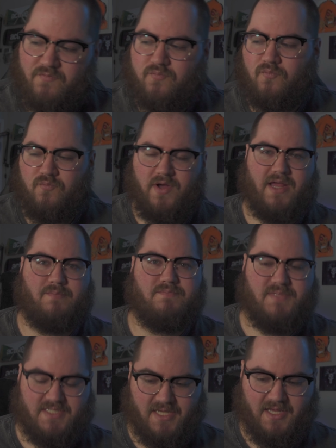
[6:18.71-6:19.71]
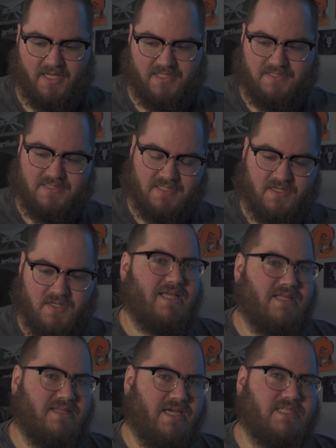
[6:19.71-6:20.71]
of what I'm saying is
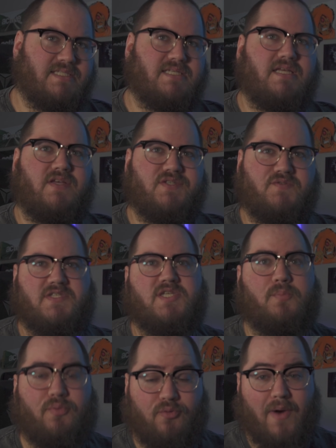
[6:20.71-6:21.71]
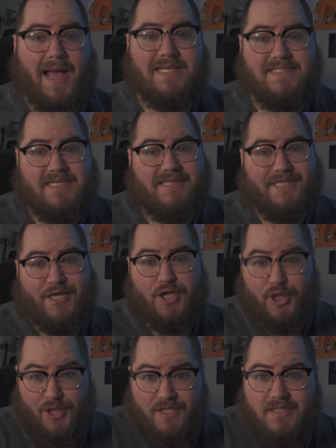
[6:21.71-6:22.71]
this is surprisingly
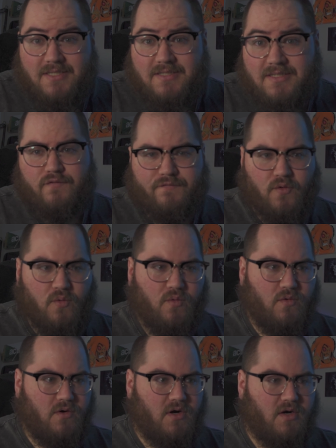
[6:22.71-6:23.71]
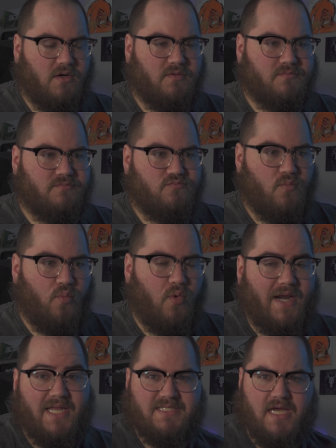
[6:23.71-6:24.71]
good for
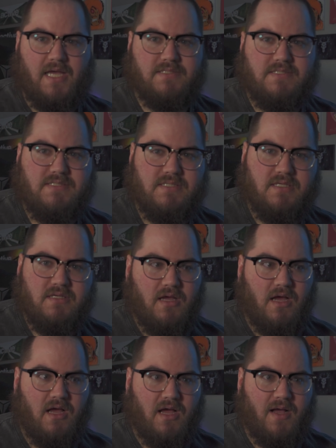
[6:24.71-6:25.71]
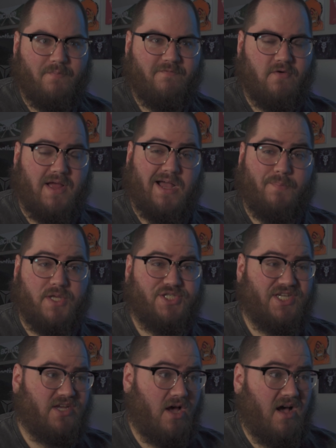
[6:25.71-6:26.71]
what it does, for how much
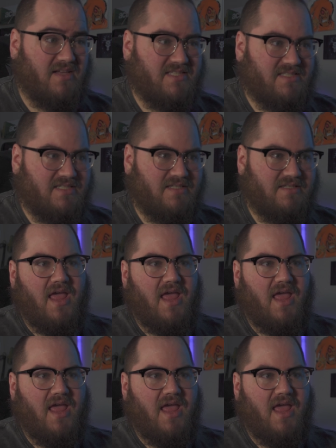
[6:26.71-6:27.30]
it costs,